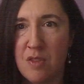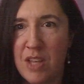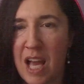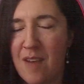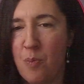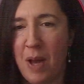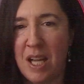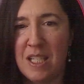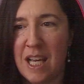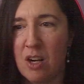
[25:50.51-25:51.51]
If they have a
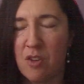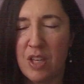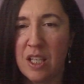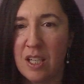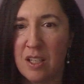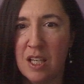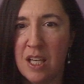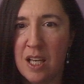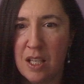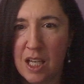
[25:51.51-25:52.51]
bad day, are they going to
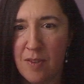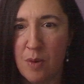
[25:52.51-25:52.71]
kind